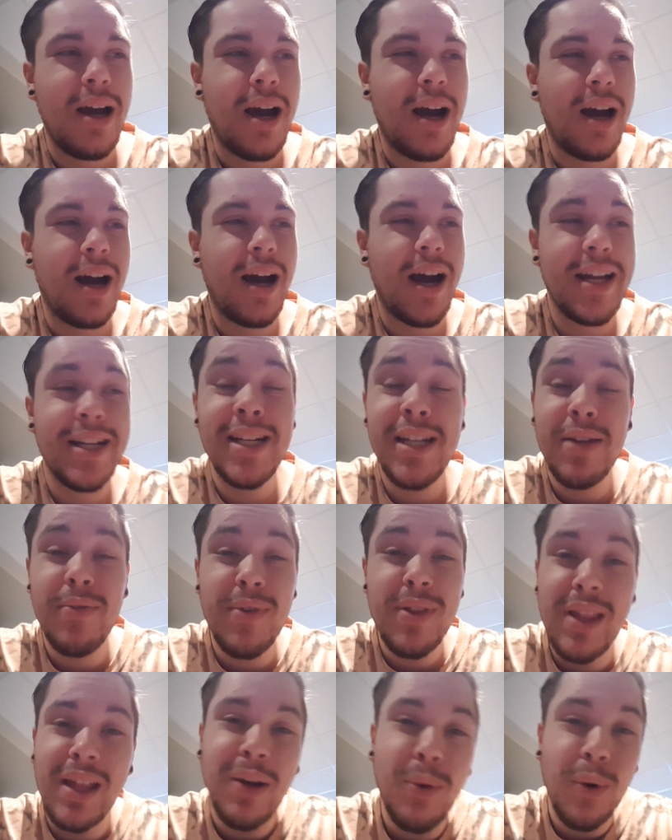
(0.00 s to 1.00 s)
Uh, I didn't
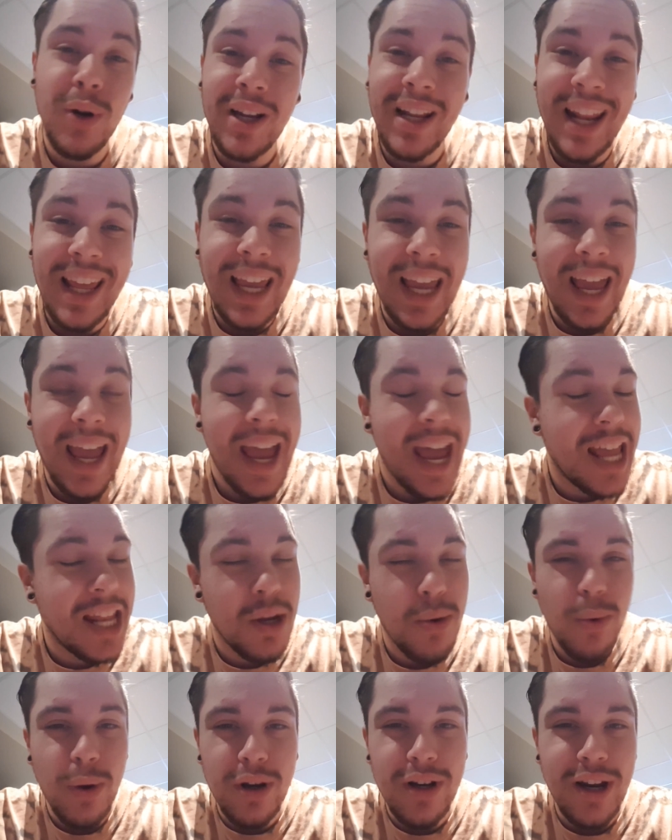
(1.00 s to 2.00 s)
even think we were gonna get
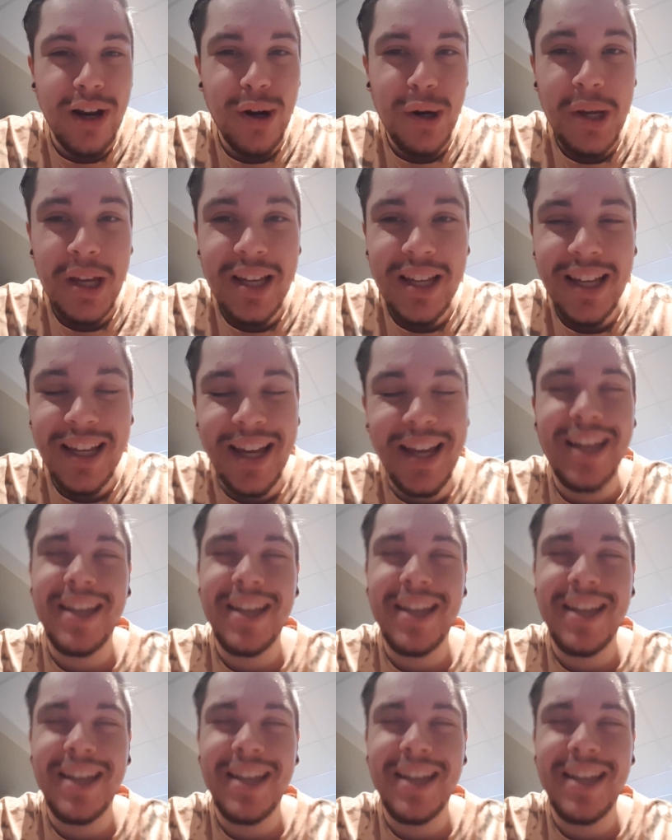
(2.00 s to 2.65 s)
anywhere near it.